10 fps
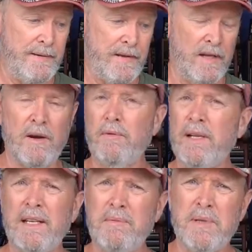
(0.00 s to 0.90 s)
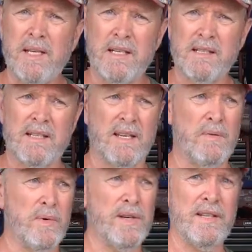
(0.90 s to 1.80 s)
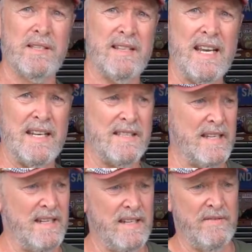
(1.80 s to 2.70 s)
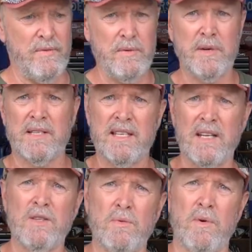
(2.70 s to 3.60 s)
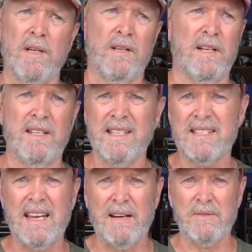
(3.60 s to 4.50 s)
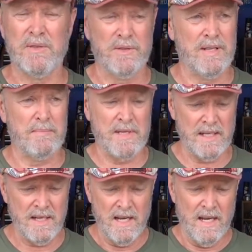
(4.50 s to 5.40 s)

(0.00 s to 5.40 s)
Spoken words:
not really, because we're in the States, and if we were to send you one on a discount or something,